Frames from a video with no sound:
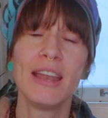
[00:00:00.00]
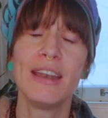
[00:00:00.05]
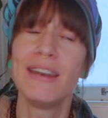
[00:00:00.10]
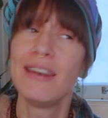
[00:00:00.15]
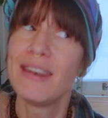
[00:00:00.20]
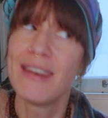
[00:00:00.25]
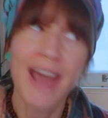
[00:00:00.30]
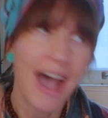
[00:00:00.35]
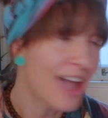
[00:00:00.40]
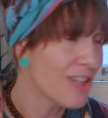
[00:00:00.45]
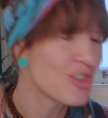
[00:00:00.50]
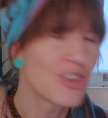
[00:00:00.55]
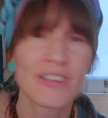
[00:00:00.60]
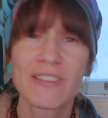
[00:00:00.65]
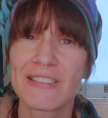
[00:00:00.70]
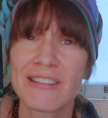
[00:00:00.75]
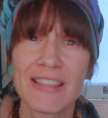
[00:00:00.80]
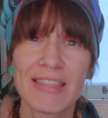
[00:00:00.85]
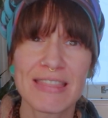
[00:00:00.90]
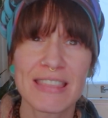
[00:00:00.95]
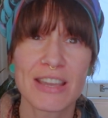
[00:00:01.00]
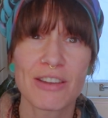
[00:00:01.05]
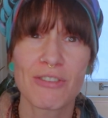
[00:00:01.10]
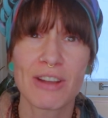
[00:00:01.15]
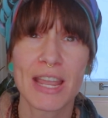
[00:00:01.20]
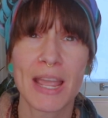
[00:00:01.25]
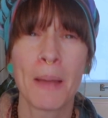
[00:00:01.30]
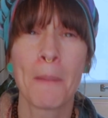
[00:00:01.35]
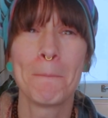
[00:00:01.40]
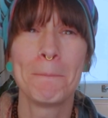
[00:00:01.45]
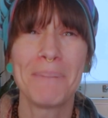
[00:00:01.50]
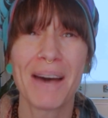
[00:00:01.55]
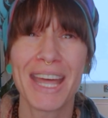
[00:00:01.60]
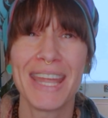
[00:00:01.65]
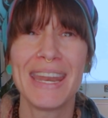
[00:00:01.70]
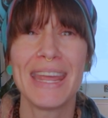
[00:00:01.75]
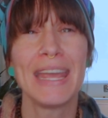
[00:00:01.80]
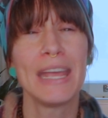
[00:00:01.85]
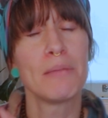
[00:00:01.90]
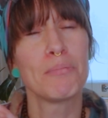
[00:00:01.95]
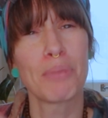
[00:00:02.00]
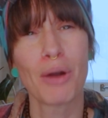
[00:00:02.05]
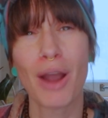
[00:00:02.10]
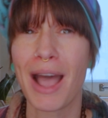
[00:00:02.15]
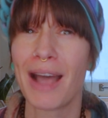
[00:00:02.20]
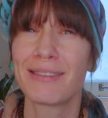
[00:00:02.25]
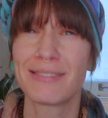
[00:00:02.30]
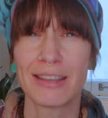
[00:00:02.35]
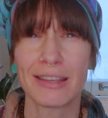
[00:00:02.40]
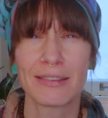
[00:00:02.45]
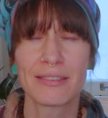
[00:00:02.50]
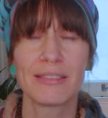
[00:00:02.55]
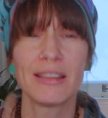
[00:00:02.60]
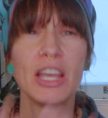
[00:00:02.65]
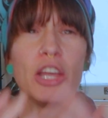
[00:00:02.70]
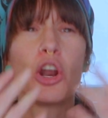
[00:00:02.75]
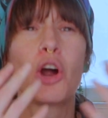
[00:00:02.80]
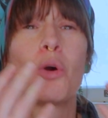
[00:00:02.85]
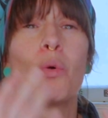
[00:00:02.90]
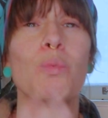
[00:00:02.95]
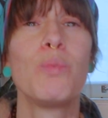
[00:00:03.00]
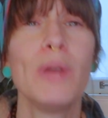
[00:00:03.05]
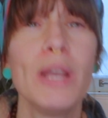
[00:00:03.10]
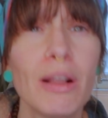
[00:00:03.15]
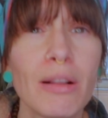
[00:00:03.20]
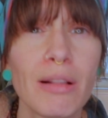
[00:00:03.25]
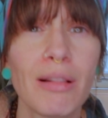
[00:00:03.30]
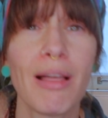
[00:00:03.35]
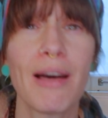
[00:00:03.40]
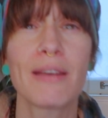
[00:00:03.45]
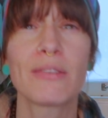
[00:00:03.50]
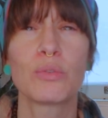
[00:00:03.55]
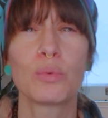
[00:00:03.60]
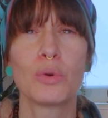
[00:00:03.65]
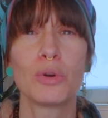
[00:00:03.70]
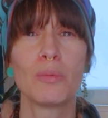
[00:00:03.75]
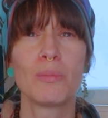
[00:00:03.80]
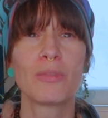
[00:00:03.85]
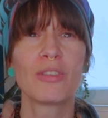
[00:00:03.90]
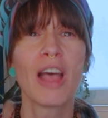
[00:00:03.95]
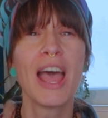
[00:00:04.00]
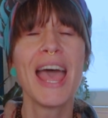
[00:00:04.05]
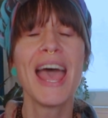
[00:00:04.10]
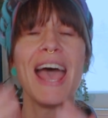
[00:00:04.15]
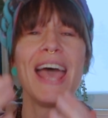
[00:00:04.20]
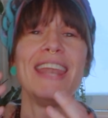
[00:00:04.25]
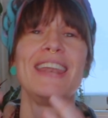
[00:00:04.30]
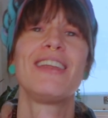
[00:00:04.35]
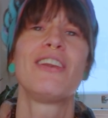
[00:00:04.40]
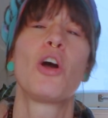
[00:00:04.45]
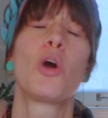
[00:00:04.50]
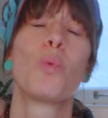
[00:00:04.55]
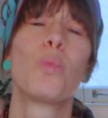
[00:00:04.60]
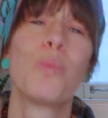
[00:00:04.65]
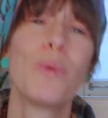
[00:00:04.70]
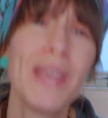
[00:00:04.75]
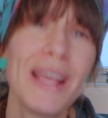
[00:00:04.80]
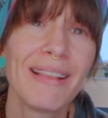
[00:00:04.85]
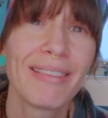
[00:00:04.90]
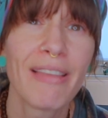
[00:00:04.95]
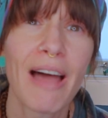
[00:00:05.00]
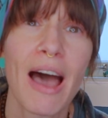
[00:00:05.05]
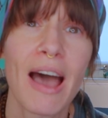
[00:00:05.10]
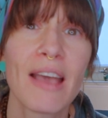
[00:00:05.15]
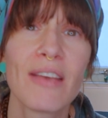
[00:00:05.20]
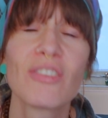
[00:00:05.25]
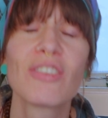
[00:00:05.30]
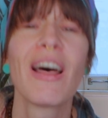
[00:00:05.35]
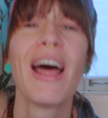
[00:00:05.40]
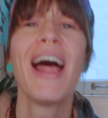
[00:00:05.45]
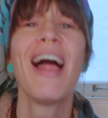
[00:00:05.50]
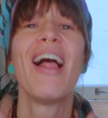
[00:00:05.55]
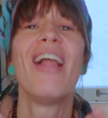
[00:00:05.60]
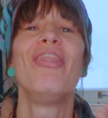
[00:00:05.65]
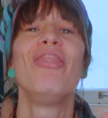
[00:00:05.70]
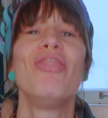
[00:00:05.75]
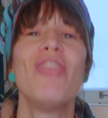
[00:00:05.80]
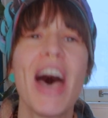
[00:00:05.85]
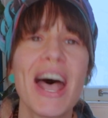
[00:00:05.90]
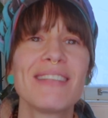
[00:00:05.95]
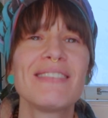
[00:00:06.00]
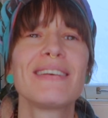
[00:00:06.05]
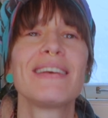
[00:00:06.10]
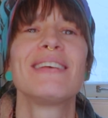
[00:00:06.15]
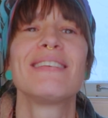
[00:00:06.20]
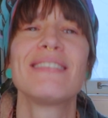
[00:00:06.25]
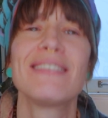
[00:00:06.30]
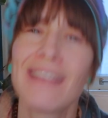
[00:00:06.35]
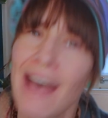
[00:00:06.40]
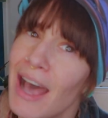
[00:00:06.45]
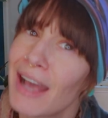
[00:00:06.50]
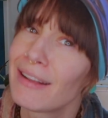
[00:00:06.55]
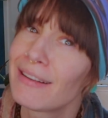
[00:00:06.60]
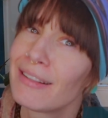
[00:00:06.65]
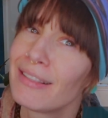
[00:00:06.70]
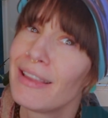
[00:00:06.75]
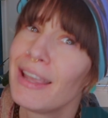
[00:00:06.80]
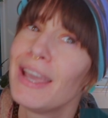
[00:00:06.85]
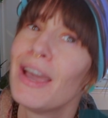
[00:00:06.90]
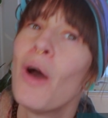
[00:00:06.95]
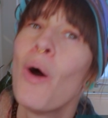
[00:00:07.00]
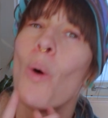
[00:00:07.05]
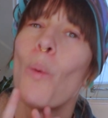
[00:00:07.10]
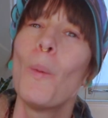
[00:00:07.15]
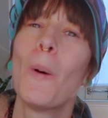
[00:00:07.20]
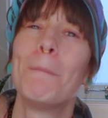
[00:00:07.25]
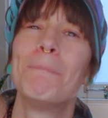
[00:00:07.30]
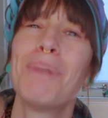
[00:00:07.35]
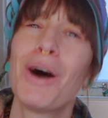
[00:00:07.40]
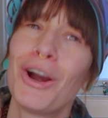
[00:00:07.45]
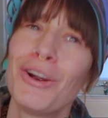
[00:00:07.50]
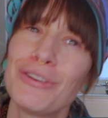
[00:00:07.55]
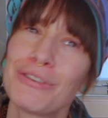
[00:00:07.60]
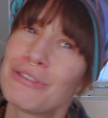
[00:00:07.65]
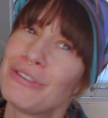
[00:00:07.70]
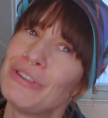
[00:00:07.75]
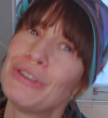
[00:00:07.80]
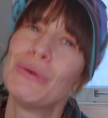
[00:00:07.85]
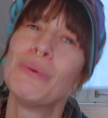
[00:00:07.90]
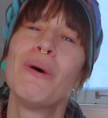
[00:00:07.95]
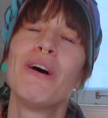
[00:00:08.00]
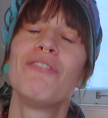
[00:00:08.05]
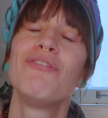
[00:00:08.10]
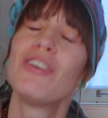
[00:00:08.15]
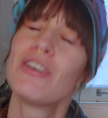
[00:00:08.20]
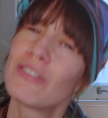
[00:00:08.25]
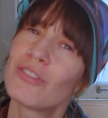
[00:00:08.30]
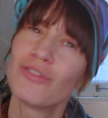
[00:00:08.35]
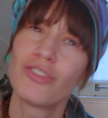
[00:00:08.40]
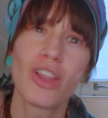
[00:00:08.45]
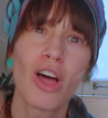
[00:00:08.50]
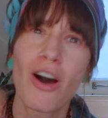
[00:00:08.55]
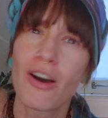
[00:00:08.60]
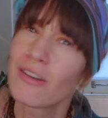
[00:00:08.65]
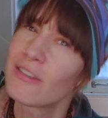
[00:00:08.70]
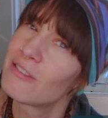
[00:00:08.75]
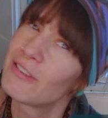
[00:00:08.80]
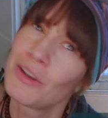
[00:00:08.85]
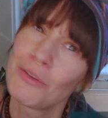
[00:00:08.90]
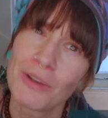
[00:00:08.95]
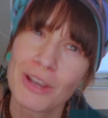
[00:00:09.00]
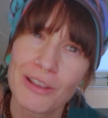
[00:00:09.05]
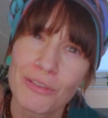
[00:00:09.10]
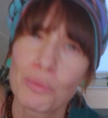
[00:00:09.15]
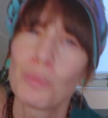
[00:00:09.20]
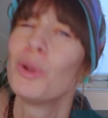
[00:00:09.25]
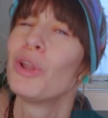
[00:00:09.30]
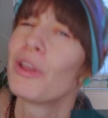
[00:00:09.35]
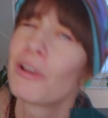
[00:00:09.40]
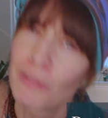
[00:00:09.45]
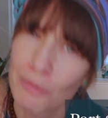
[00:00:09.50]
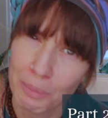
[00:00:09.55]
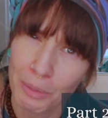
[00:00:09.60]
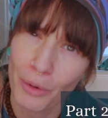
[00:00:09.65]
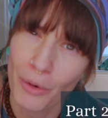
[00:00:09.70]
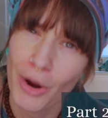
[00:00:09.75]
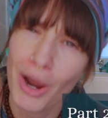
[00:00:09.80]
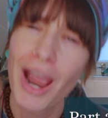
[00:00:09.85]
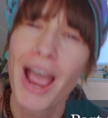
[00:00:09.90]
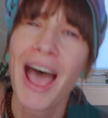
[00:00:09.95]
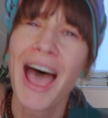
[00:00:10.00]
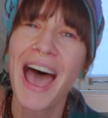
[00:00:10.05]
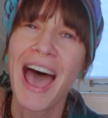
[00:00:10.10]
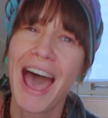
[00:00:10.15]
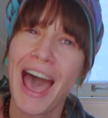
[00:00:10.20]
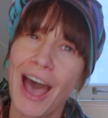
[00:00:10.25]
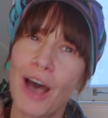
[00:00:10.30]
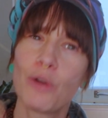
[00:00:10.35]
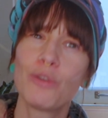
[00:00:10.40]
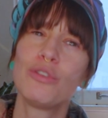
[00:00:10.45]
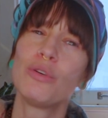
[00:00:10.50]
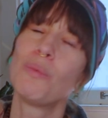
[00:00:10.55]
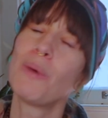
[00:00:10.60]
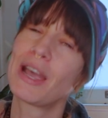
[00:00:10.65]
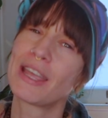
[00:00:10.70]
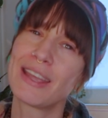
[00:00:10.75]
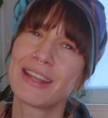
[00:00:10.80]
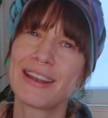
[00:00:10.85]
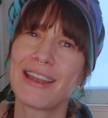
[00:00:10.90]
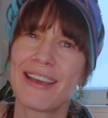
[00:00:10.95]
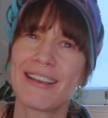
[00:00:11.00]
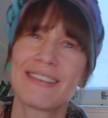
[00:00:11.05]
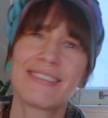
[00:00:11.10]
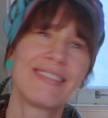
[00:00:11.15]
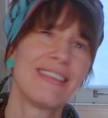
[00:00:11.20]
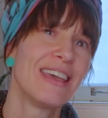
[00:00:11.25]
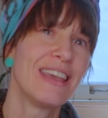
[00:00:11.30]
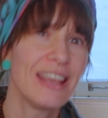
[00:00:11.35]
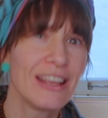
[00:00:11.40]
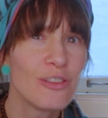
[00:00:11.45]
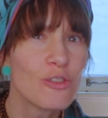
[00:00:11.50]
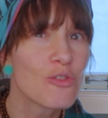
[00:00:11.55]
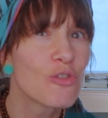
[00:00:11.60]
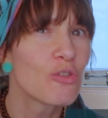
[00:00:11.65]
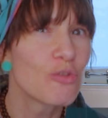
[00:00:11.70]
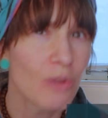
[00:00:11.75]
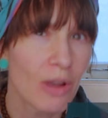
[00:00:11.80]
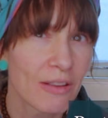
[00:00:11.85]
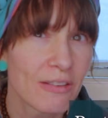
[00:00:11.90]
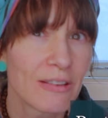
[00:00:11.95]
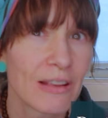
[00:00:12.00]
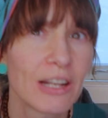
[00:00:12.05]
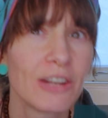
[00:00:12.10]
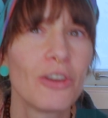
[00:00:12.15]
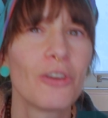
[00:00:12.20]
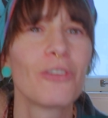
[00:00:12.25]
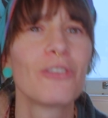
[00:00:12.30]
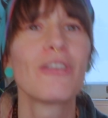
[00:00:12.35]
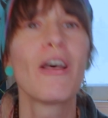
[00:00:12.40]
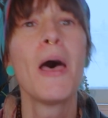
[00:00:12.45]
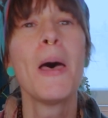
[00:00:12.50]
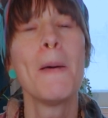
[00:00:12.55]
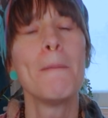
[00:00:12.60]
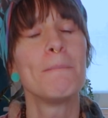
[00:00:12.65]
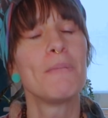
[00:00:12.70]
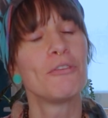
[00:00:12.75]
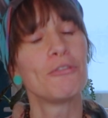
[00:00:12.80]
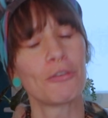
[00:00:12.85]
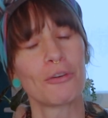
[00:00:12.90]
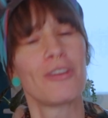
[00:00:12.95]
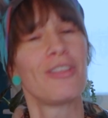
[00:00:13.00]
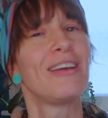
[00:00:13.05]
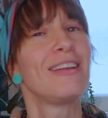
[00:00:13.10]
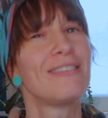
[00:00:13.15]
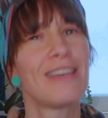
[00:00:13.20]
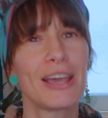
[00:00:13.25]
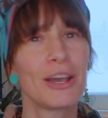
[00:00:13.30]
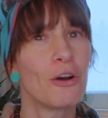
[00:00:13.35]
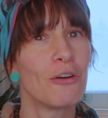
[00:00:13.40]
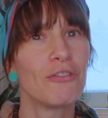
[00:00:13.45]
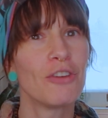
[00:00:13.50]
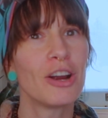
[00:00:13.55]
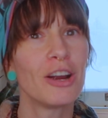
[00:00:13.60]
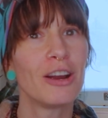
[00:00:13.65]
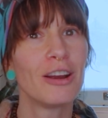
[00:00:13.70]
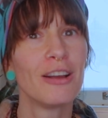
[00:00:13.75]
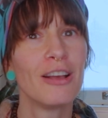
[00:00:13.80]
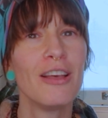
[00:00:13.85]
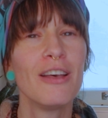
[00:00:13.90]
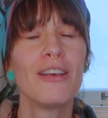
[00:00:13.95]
Not just in theory, but in practice, in our real classrooms and in our real lives. And that's exactly what part 2 of this blog series will explore: how to recognize the hidden stress signals before they take over.